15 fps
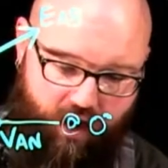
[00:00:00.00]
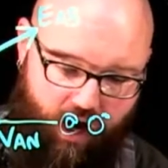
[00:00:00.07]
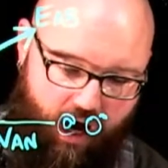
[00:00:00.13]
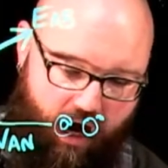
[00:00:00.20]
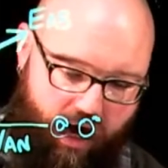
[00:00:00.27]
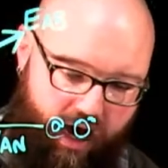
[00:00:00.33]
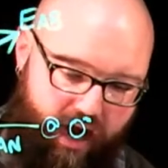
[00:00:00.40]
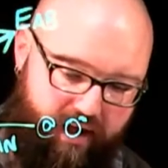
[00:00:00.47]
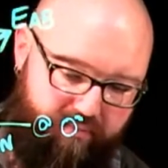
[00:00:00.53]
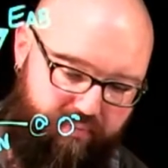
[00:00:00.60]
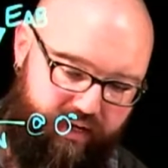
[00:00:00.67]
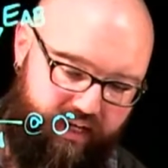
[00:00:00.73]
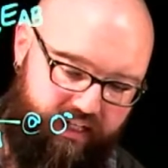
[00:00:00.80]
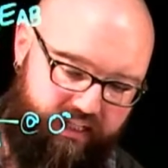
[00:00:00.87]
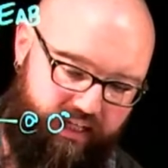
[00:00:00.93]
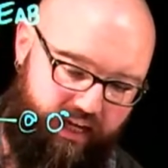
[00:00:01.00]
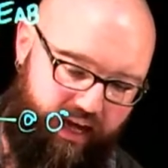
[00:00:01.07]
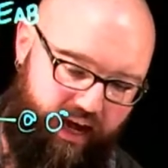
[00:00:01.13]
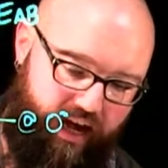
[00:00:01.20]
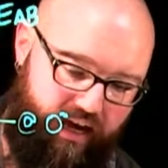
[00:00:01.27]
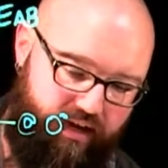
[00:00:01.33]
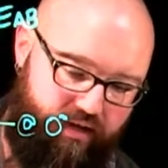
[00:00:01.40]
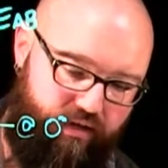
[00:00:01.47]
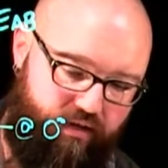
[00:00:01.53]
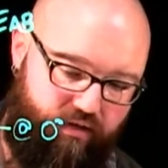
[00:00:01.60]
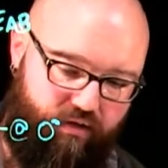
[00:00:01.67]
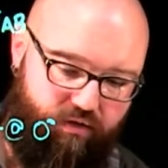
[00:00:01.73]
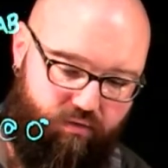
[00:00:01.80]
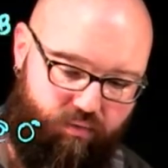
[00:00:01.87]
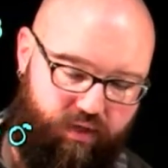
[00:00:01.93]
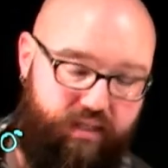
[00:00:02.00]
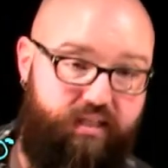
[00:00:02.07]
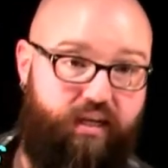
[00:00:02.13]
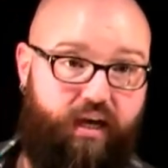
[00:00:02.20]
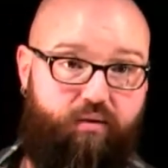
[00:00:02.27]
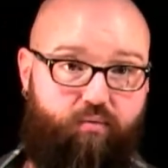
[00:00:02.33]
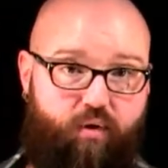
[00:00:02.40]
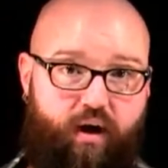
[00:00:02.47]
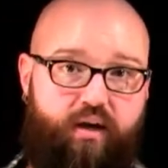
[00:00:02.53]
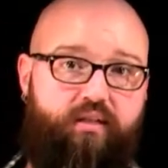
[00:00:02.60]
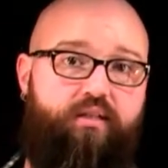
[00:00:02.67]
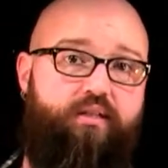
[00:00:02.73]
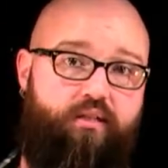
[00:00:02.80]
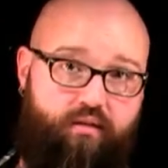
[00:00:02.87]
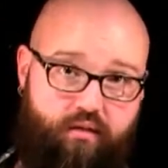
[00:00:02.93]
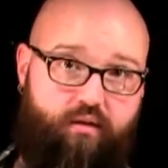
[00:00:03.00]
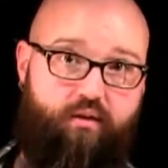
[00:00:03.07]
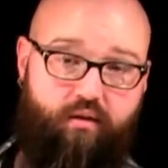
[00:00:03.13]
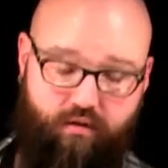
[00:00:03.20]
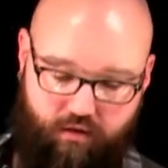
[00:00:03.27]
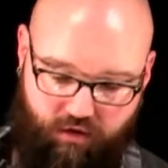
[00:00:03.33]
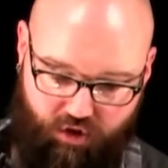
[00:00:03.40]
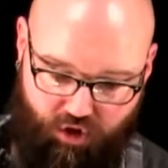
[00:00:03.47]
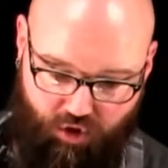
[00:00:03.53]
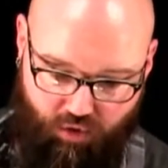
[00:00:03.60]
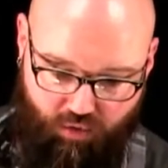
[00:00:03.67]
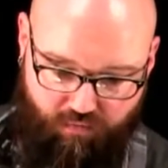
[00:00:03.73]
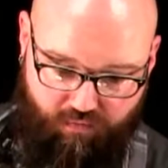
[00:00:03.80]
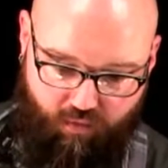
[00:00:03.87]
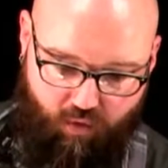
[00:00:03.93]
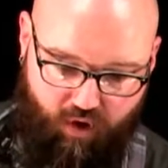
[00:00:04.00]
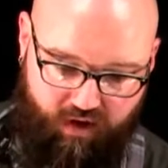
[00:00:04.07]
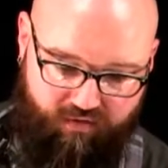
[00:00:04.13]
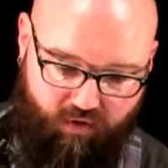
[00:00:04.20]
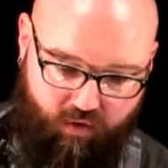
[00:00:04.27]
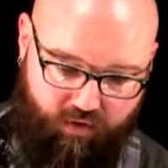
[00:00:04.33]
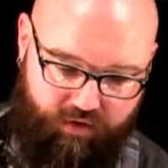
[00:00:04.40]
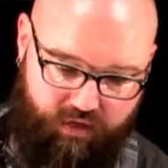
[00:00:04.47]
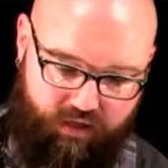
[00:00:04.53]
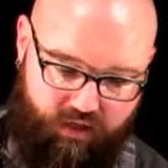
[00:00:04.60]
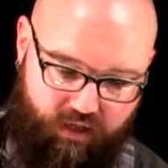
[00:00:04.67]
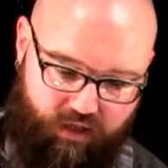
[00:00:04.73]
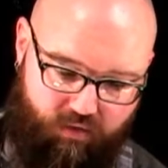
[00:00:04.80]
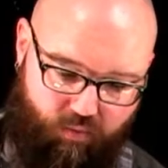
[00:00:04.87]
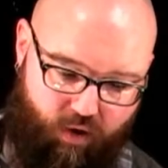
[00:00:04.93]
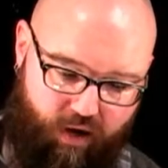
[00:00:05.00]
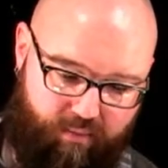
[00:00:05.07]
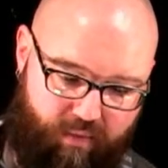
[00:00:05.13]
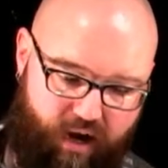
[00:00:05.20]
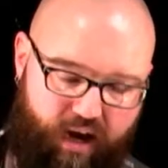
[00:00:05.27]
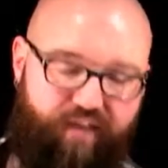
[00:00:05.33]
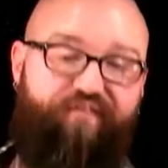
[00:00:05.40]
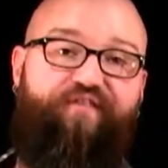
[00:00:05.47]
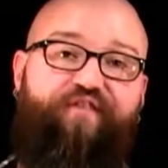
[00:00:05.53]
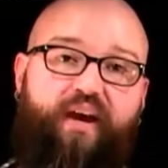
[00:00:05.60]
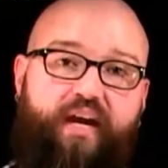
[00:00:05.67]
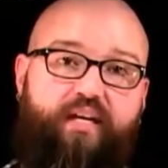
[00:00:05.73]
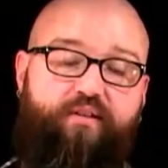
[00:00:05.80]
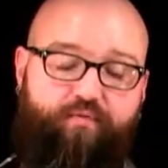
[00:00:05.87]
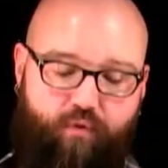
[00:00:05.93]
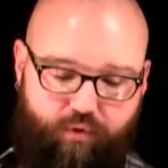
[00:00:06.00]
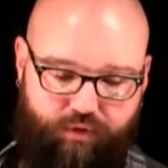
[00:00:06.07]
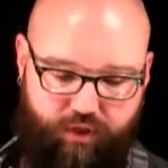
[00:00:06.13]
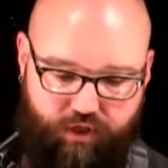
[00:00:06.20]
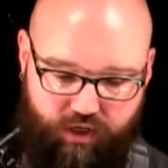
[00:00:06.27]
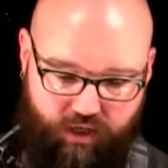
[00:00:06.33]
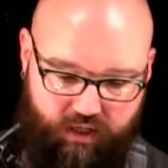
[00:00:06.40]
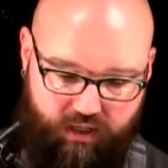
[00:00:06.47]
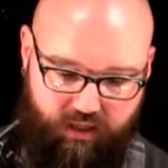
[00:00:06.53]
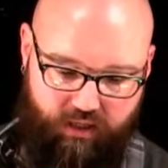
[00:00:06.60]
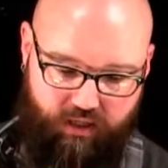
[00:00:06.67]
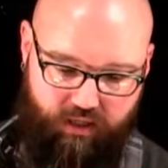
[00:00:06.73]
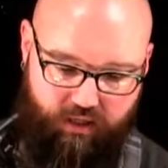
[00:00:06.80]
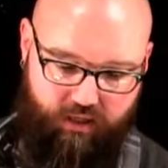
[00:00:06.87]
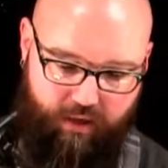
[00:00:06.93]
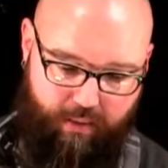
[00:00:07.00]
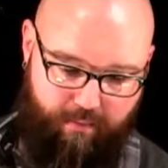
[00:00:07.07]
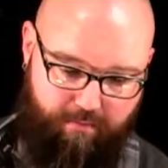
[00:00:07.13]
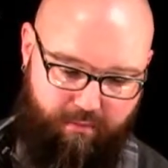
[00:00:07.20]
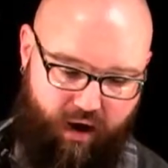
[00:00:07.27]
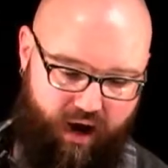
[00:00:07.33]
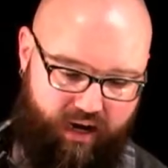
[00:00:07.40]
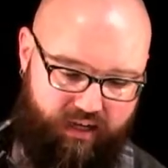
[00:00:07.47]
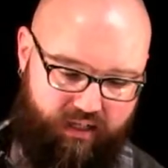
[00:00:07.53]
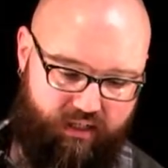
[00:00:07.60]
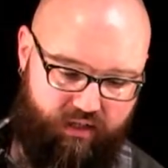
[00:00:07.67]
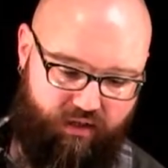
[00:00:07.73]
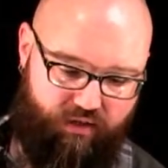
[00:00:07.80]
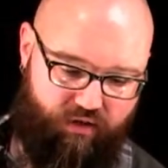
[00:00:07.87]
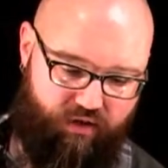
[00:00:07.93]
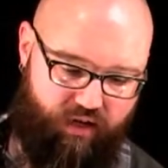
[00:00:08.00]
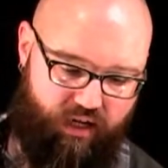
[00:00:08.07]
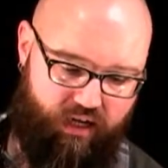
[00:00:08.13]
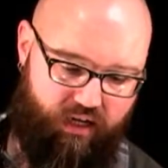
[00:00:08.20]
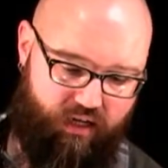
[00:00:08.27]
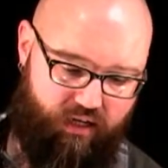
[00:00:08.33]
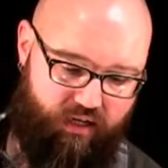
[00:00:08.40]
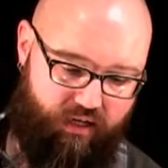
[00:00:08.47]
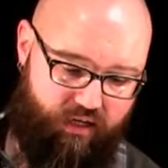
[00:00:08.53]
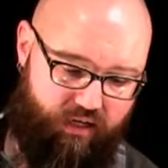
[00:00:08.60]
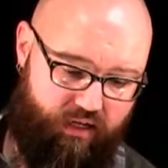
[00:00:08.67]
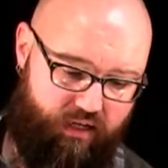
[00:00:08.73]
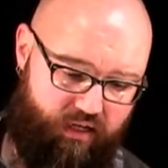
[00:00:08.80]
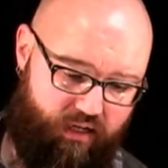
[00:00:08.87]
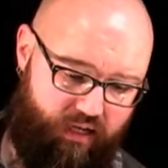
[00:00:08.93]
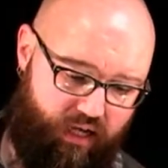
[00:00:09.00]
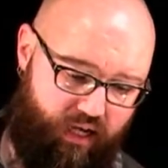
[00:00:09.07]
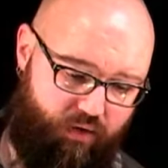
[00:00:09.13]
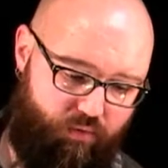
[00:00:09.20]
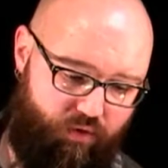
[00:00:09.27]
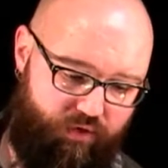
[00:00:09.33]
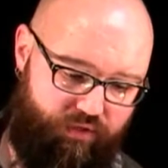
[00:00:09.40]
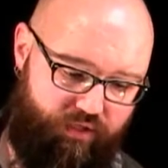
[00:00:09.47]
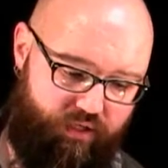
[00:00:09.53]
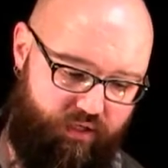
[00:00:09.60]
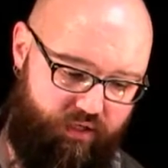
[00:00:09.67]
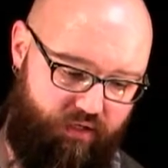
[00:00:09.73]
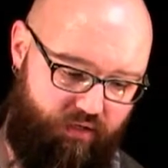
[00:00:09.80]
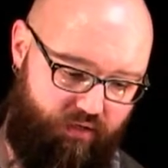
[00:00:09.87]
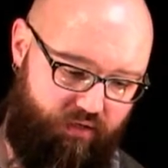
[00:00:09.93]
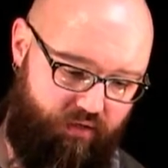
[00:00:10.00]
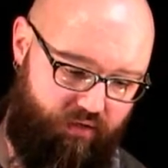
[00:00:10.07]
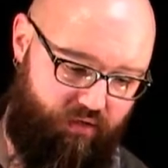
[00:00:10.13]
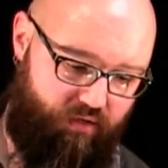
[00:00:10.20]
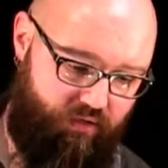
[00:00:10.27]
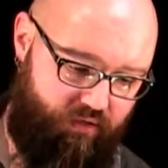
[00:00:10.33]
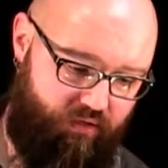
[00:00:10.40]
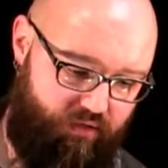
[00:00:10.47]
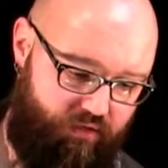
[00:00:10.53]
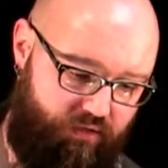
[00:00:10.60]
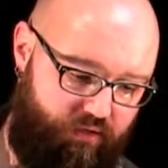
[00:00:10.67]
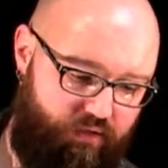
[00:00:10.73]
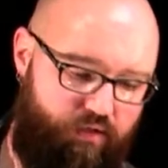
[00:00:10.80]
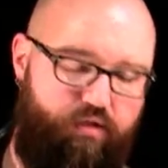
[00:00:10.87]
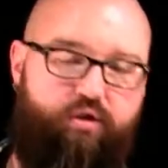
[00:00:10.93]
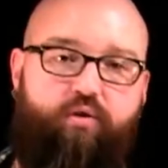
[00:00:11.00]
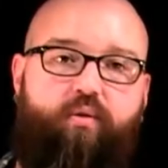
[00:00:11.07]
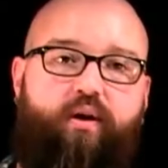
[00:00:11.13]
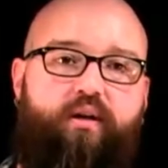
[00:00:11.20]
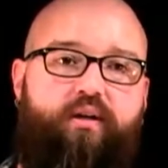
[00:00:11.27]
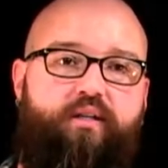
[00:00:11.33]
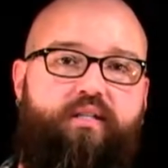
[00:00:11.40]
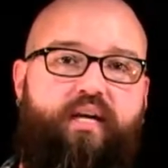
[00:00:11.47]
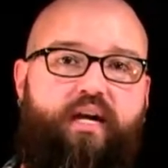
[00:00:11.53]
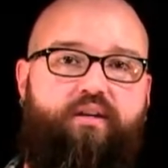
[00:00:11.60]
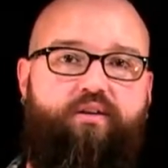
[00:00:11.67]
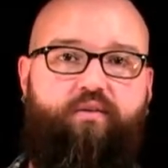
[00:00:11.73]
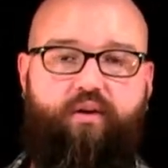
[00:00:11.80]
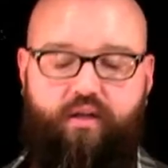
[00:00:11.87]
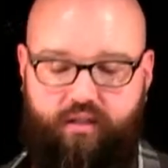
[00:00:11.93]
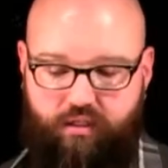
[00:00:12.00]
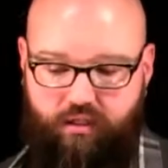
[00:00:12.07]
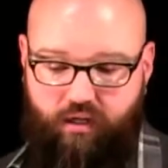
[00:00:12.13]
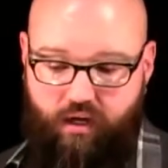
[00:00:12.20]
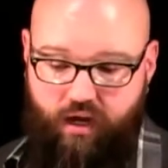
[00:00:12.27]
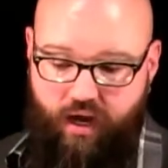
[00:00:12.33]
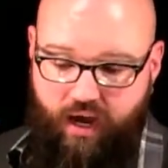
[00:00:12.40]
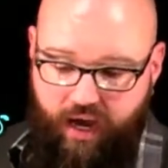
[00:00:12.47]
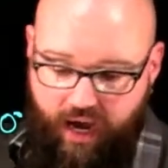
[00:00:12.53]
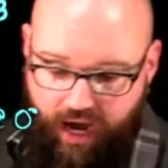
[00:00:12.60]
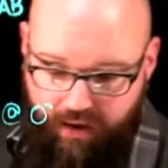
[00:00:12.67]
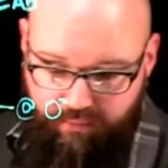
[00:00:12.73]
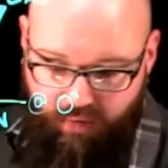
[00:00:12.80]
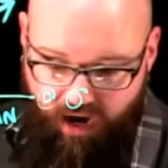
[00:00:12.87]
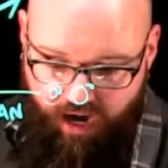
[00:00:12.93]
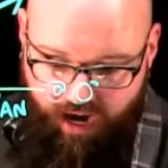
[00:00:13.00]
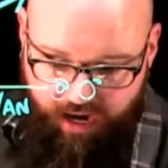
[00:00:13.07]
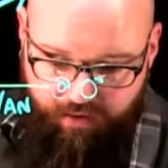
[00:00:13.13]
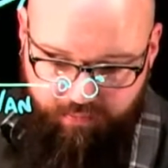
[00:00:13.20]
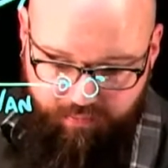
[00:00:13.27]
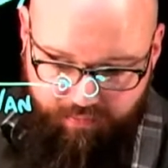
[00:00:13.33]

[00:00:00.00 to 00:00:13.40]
IB to N, we said, was 240 volts is where my phase voltage is, minus 30 equals 210 degrees. And my